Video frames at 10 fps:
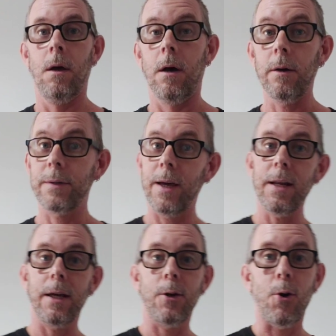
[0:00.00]
Okay
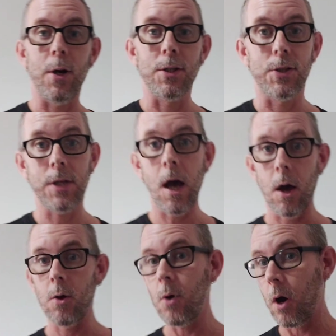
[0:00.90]
then guys,
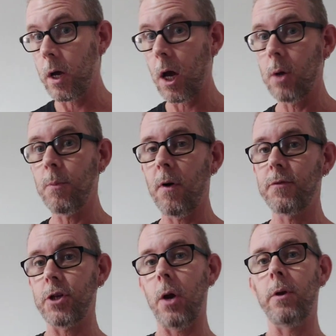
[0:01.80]
so I hope I've
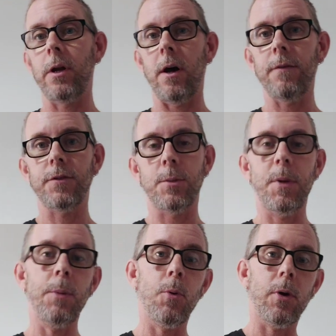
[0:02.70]
shown enough so
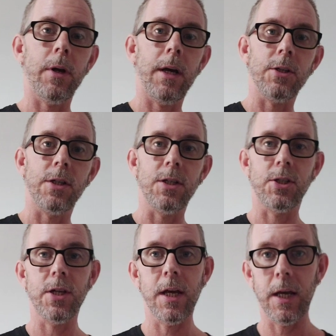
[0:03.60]
people can actually
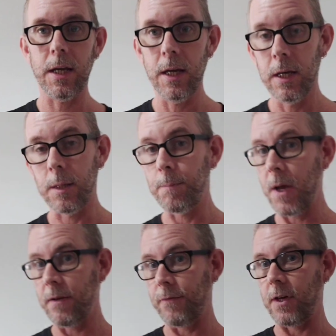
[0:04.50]
see the
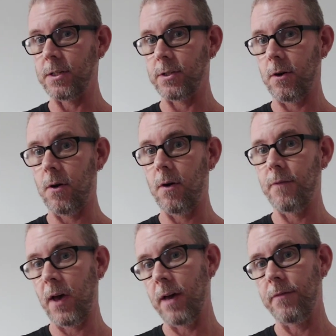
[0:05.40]
benefits
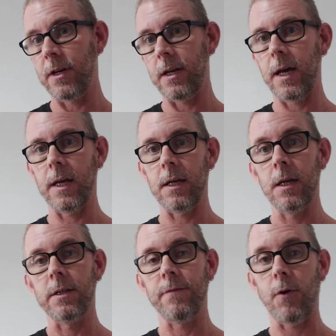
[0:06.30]
of having a
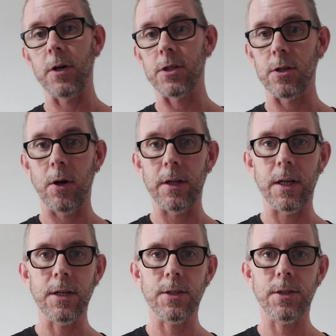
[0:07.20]
device like
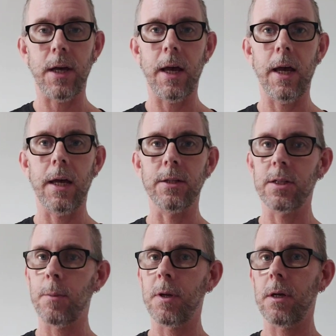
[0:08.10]
this and
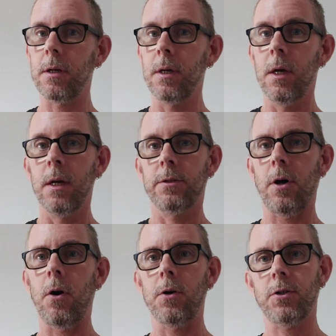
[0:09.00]
some of the
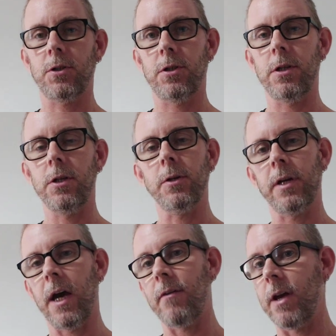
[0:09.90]
tasks that you can
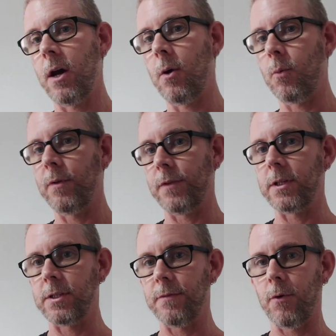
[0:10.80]
carry out with
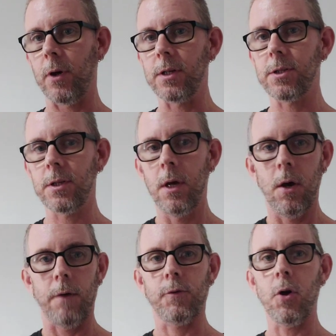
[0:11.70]
this device.
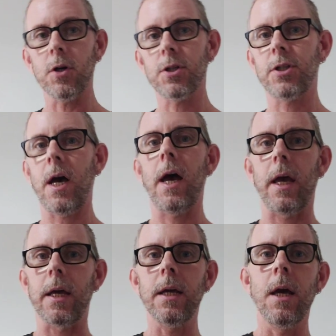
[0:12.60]
I've got to
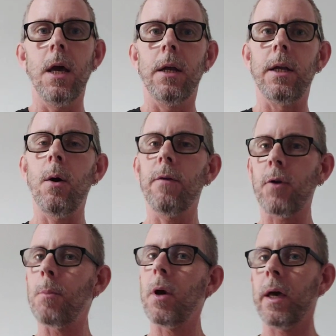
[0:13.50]
say, now I've
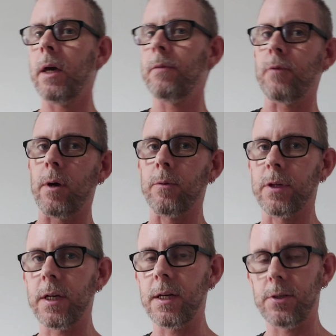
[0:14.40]
got my head round
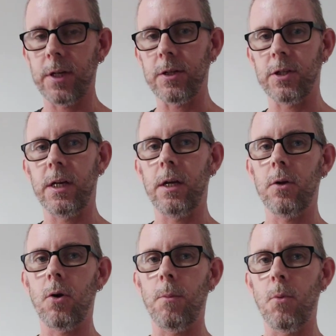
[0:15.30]
it, it's actually a
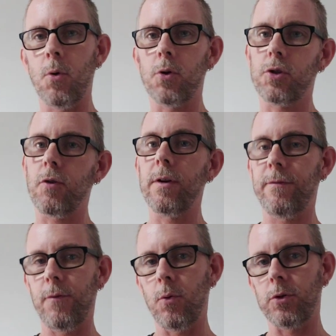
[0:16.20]
lot more
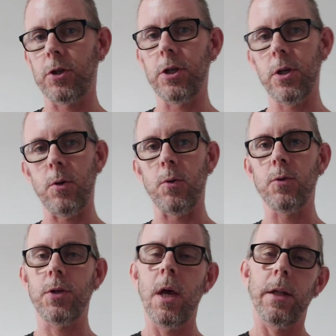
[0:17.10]
straightforward to
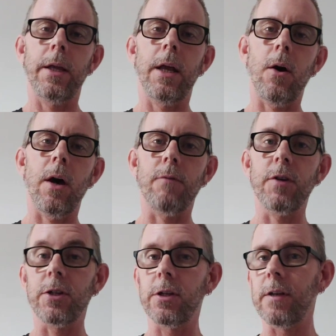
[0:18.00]
use than I
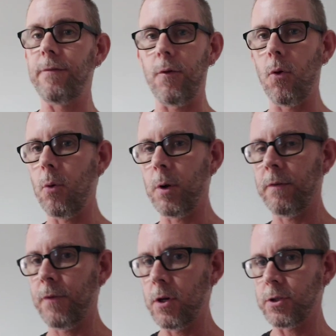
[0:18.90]
originally thought. When I
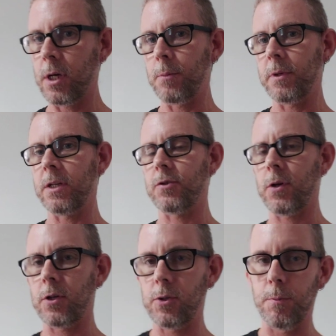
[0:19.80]
first opened the
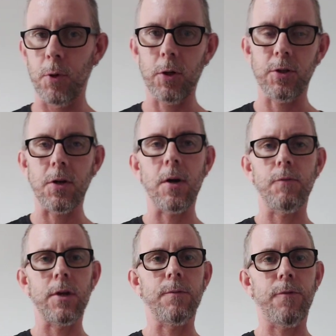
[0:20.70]
instruction book and
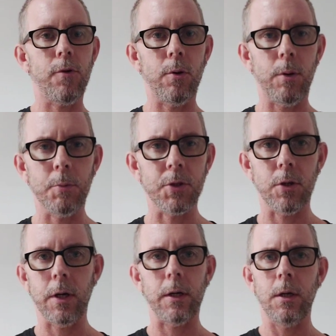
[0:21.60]
started reading through, I was
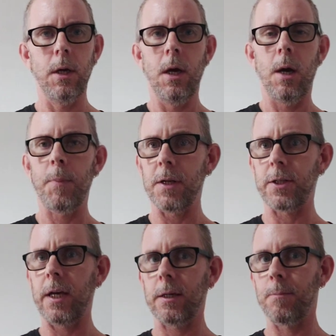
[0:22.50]
like a bit
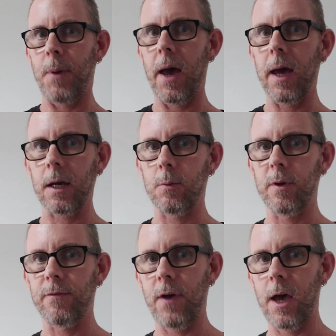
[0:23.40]
taken back
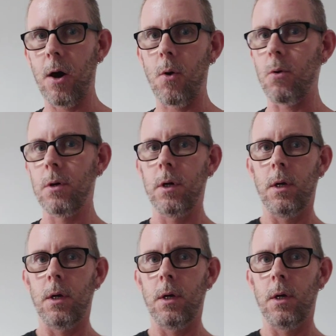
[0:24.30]
with how